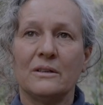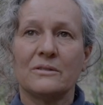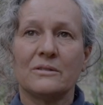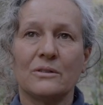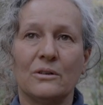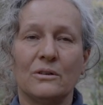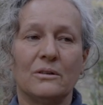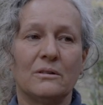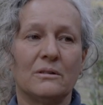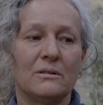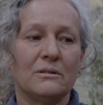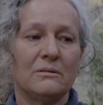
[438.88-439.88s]

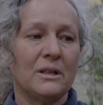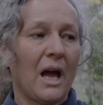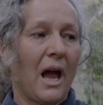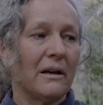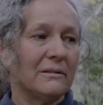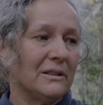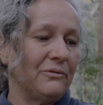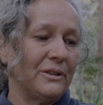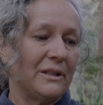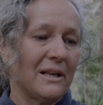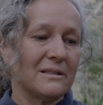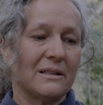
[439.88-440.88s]
So yeah, if
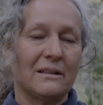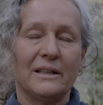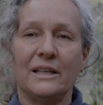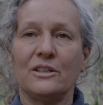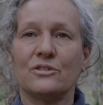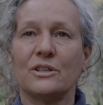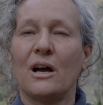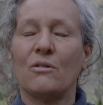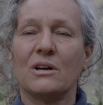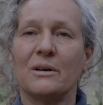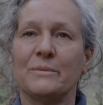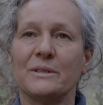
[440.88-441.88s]
it doesn't leach, how
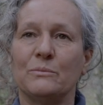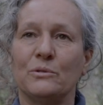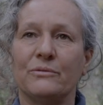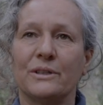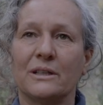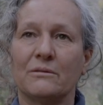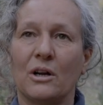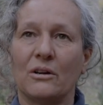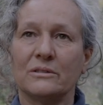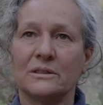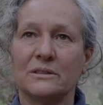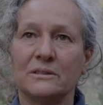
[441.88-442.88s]
come it's moving
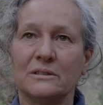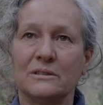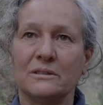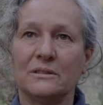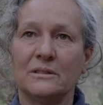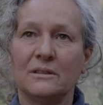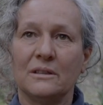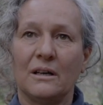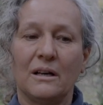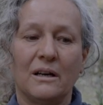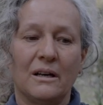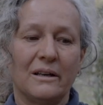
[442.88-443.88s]
around?
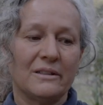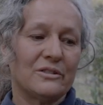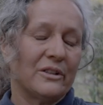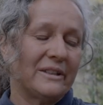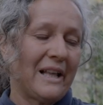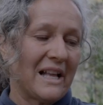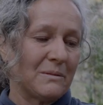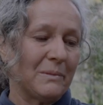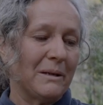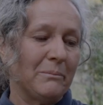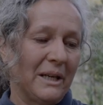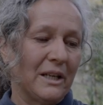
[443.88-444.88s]
So that's
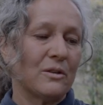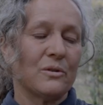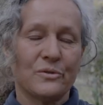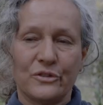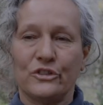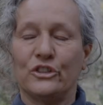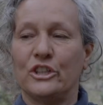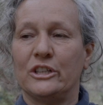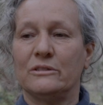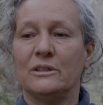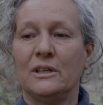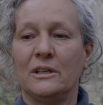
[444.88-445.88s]
my main
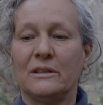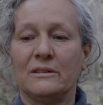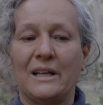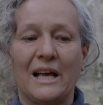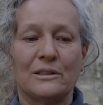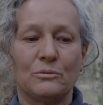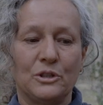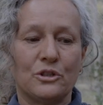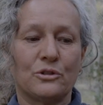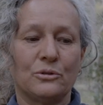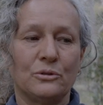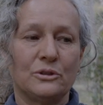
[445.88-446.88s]
concern, that we
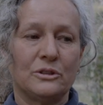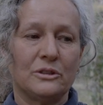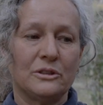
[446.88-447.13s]
should